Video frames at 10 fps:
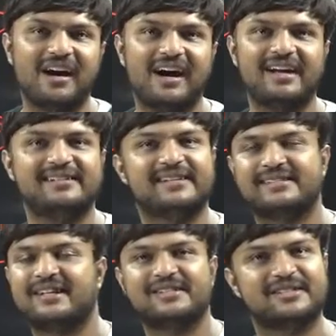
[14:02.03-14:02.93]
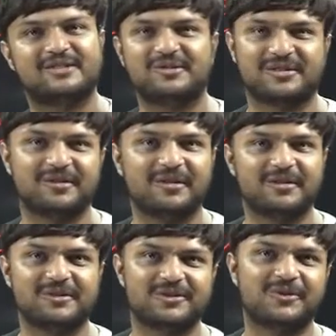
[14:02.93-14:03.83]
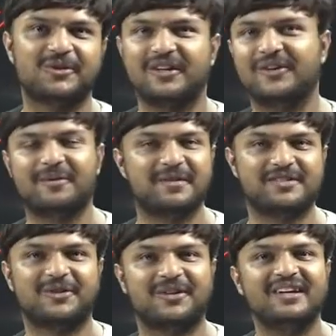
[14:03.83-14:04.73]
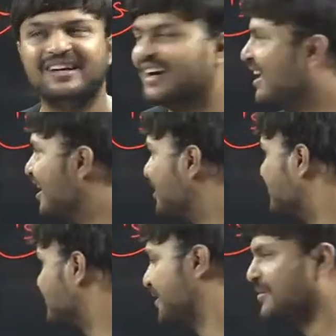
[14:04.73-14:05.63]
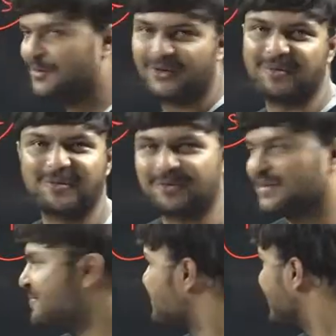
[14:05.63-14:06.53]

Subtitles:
I just say, just use Google or Amazon to read more about me.